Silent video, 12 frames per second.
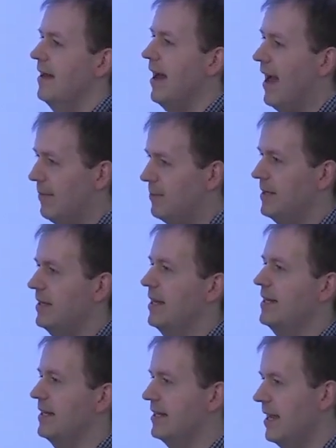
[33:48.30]
happy
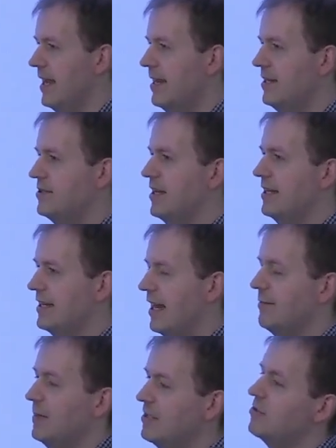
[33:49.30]
and engaged and,
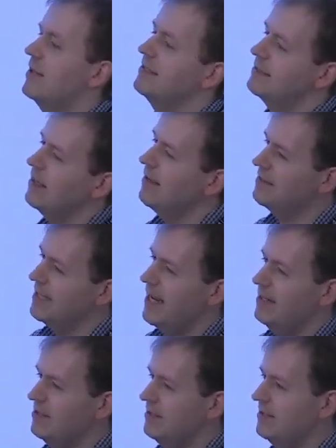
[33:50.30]
and make sure they still have the
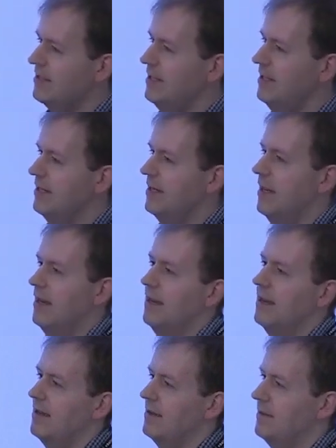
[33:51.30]
agency
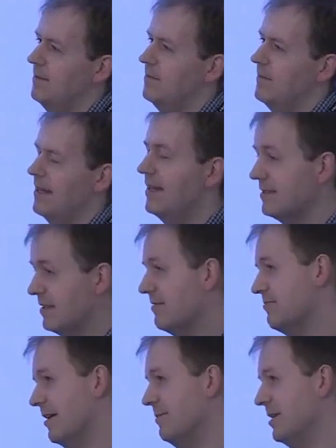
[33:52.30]
um, and that's
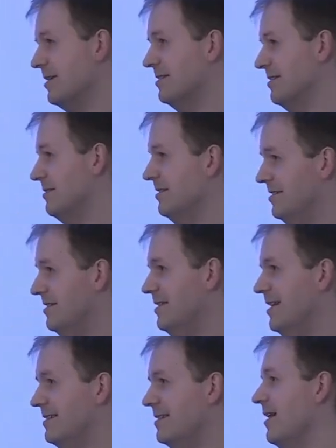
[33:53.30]
tough, right? Because you, you,
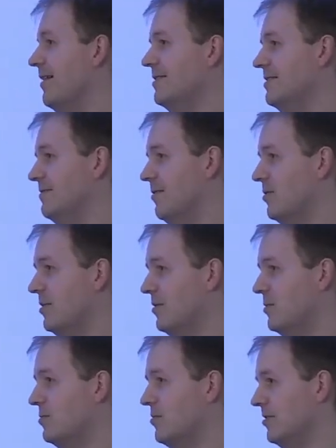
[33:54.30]
they're still having to follow a
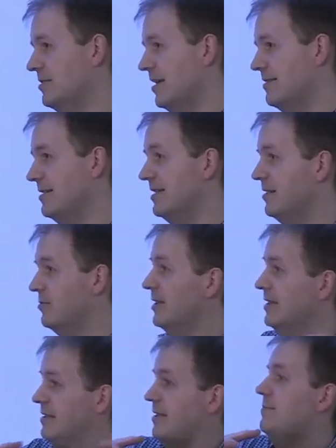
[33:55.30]
lot more process and deal
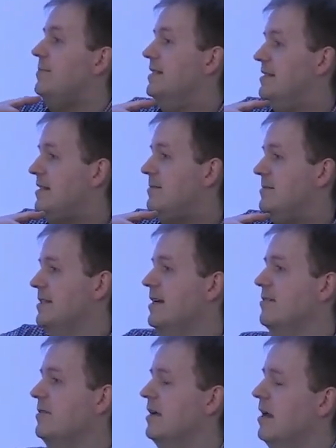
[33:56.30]
with these other big teams
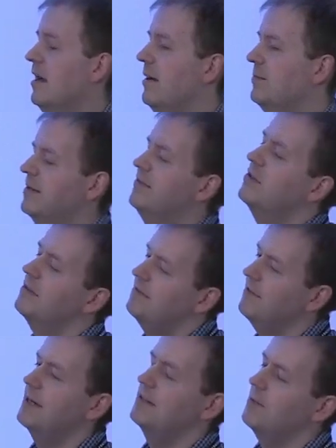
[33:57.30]
now. Um, but if you can
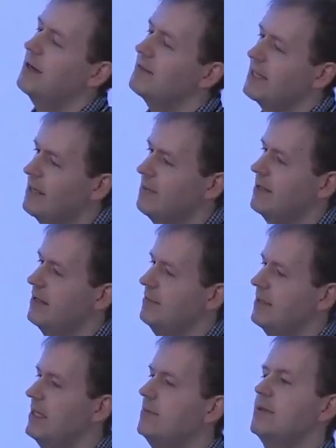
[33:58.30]
find a way of keeping
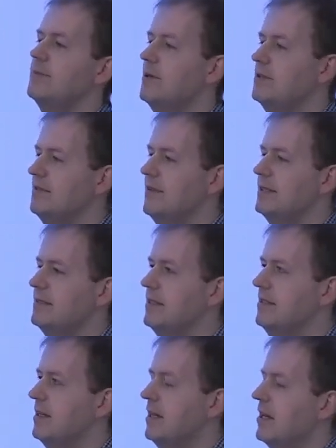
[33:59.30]
them and keeping them
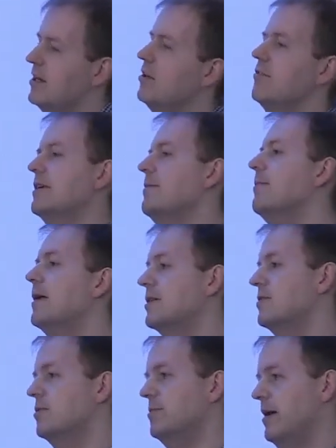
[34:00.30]
motivated, you're in a
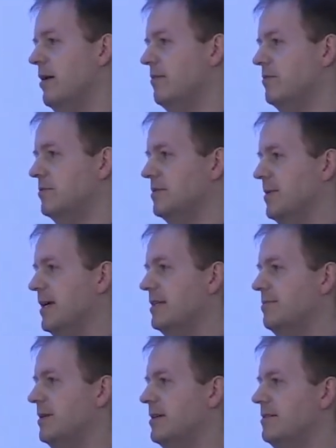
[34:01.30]
much more powerful
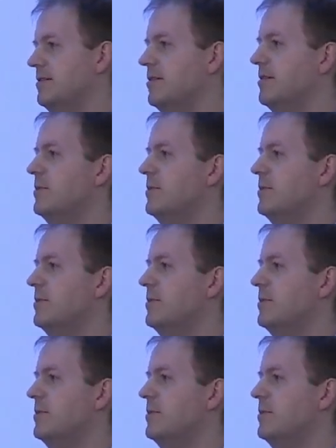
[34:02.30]
space because you